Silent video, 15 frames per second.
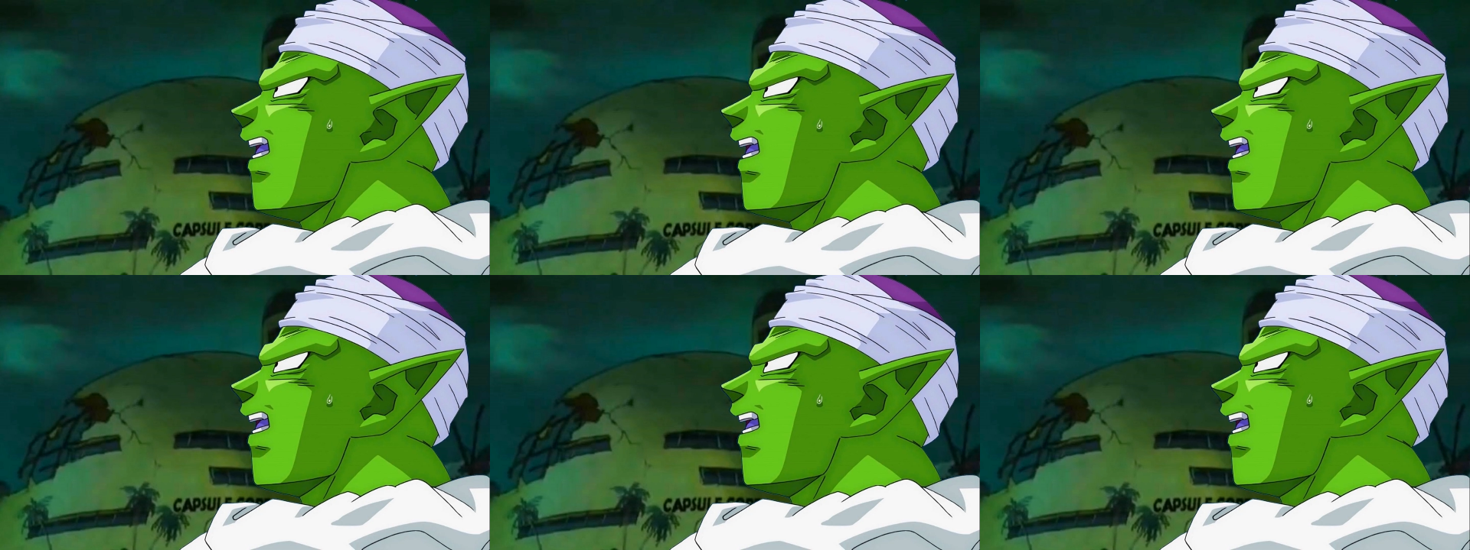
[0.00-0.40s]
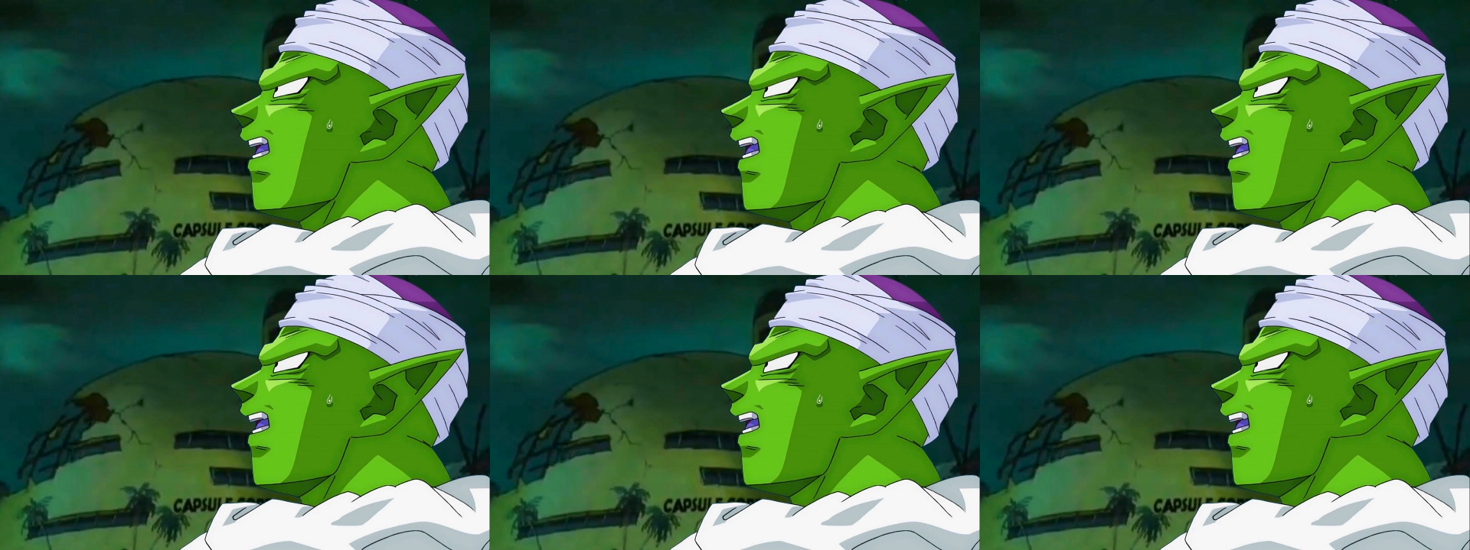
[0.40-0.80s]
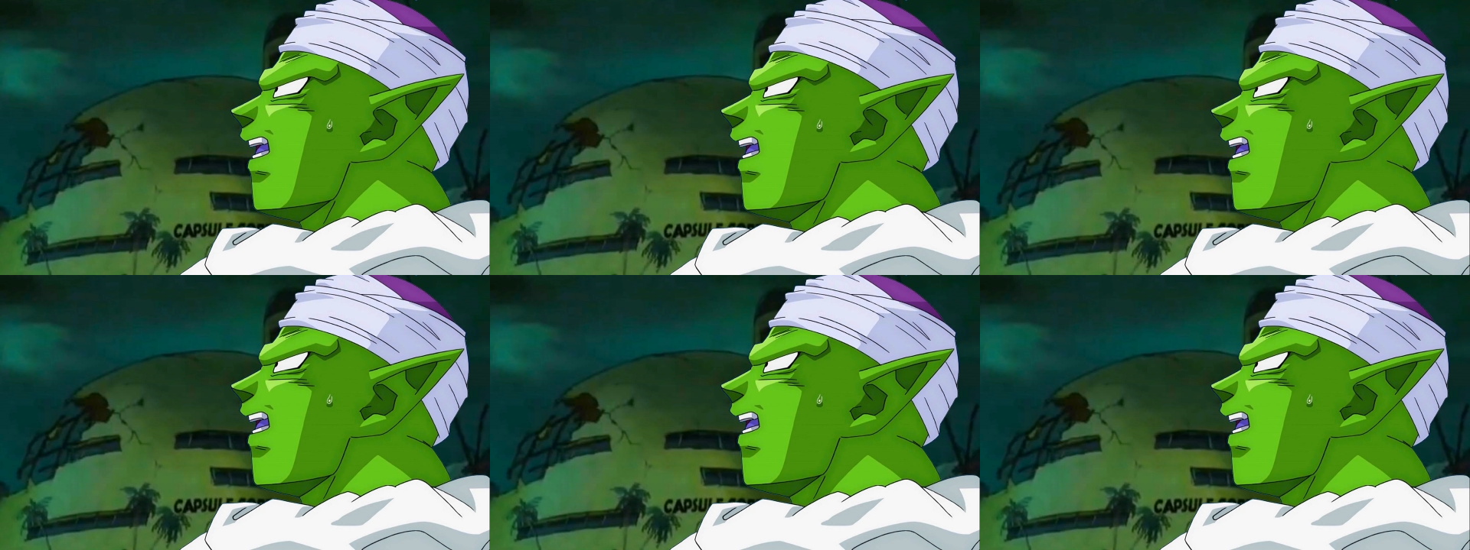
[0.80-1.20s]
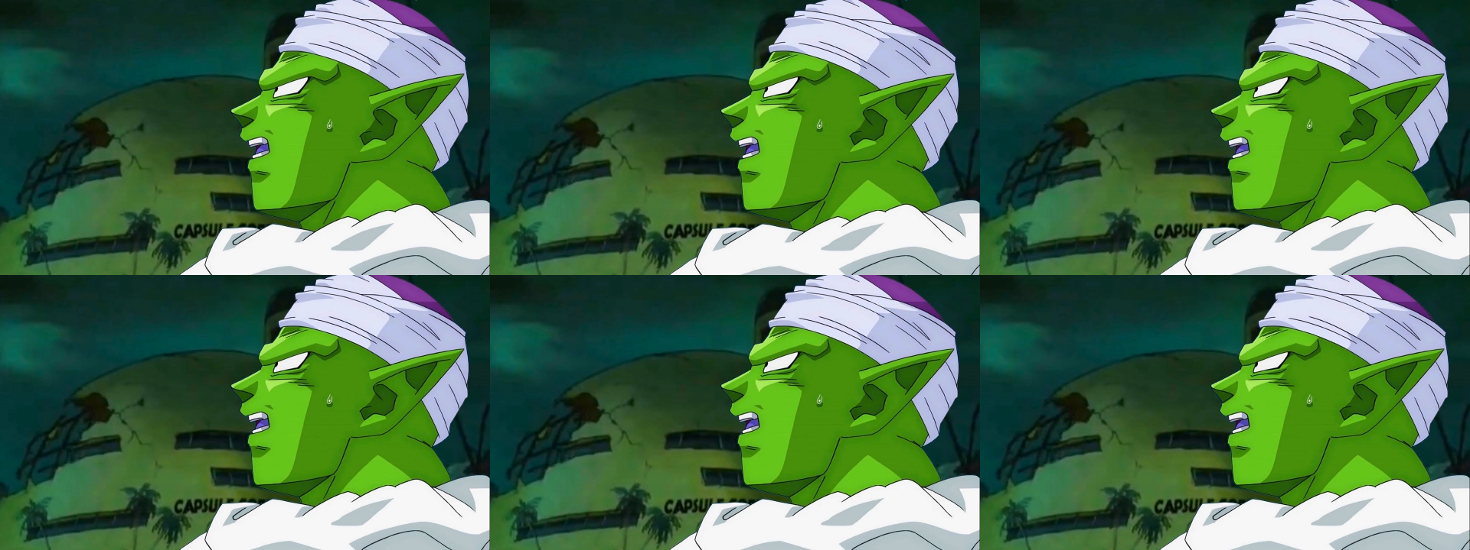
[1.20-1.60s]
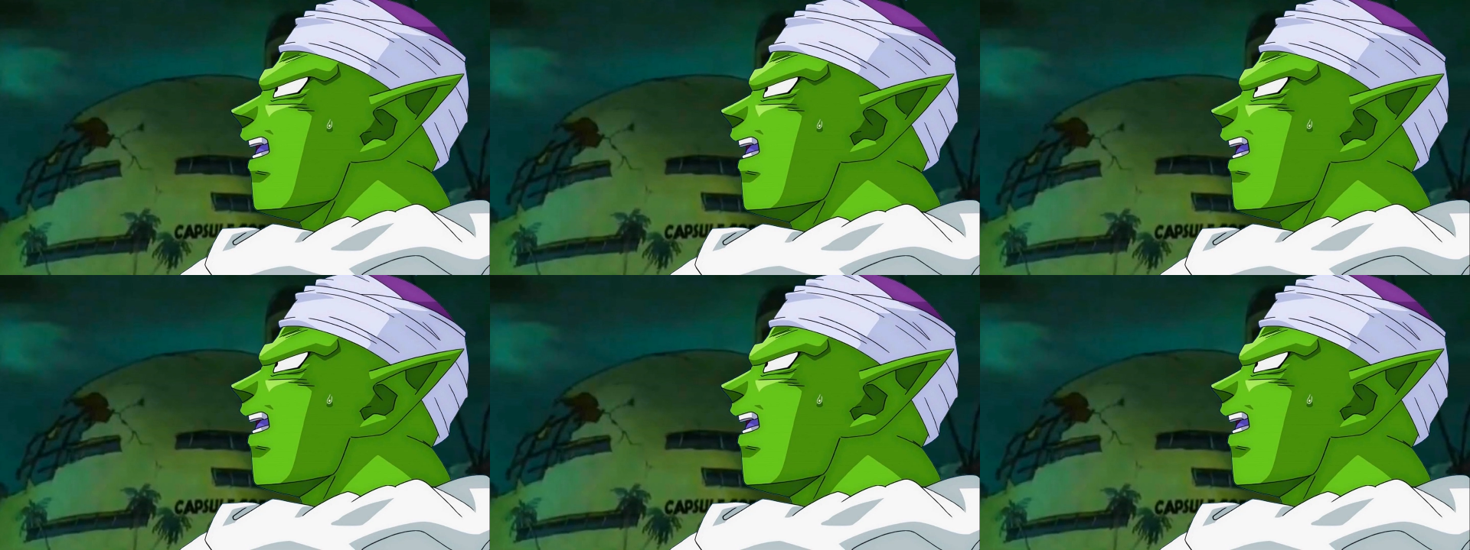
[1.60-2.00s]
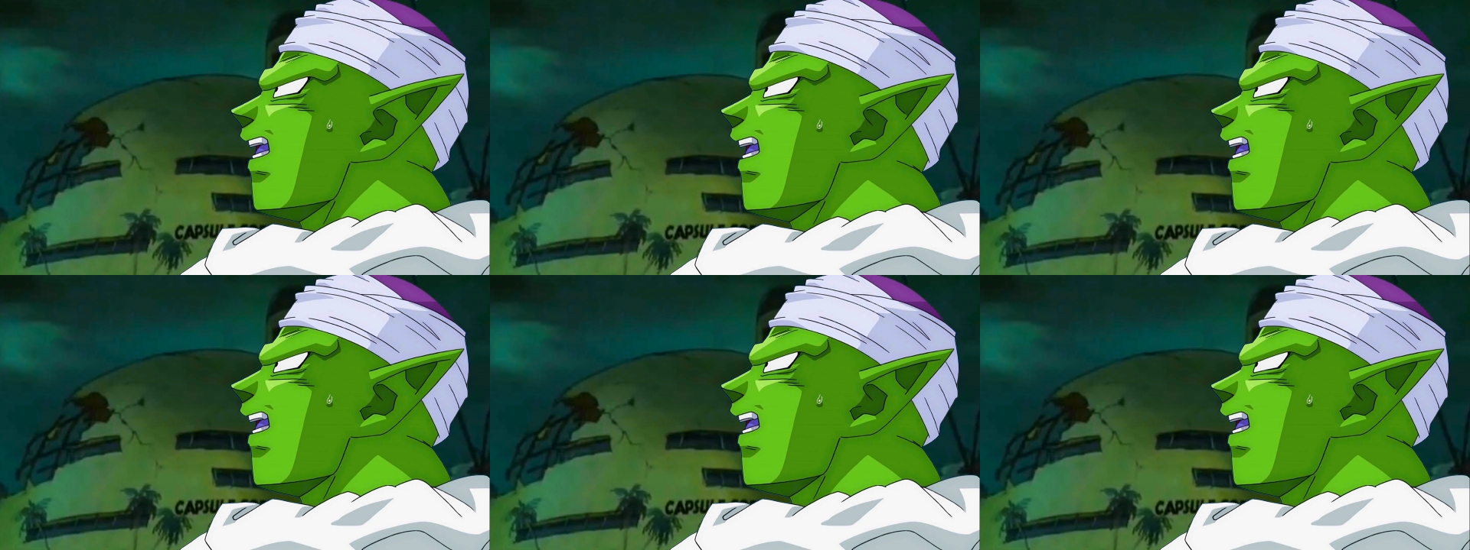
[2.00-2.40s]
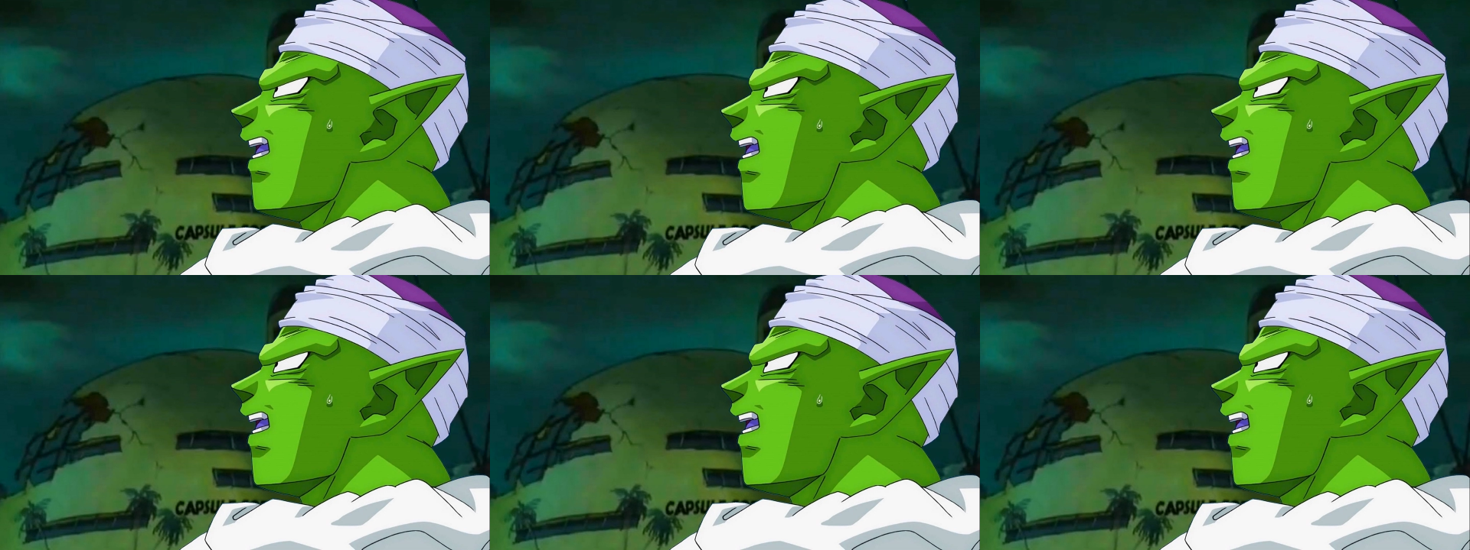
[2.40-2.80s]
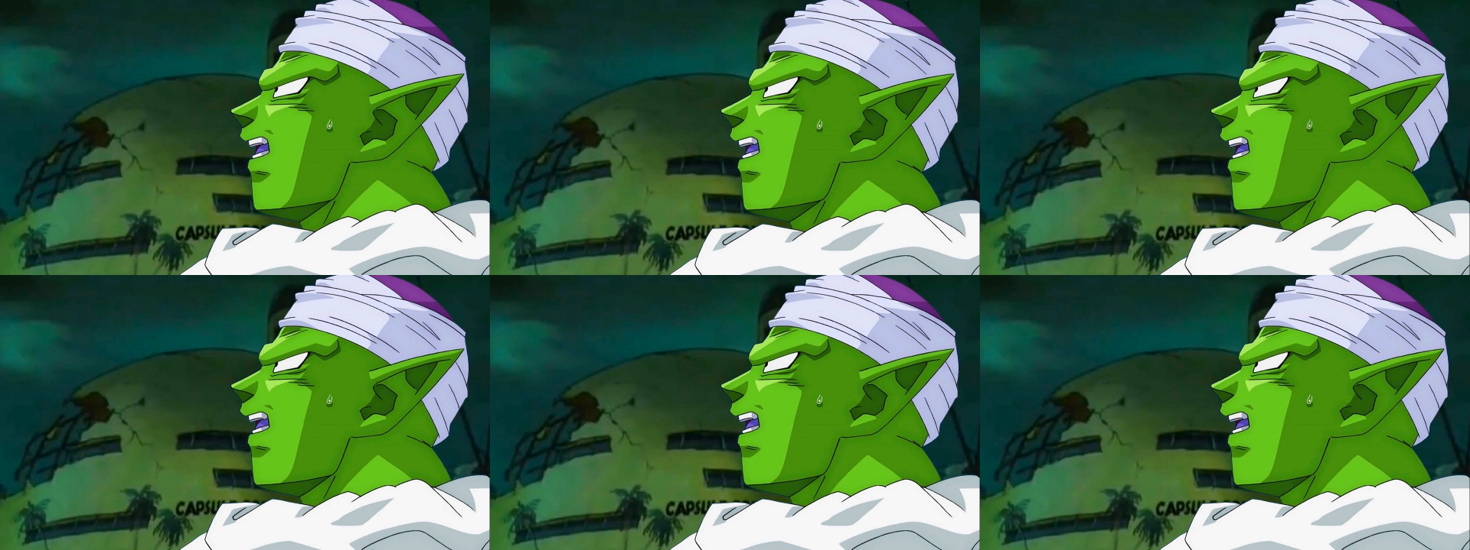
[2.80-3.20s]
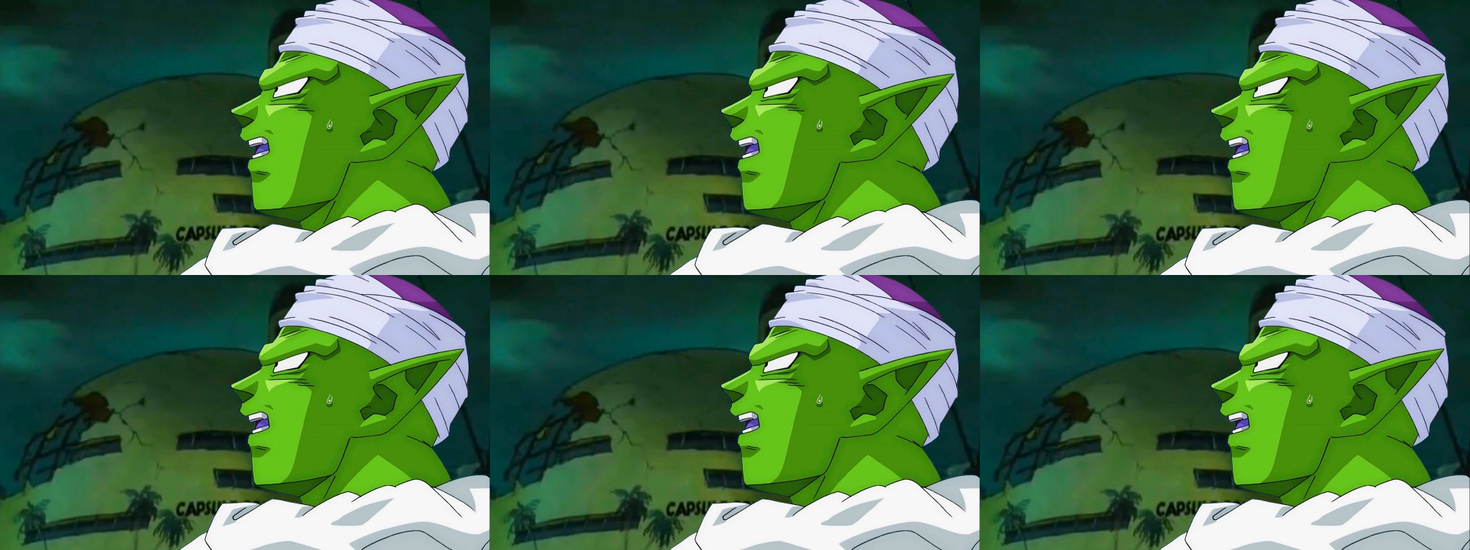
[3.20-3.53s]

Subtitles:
(no speaker visible)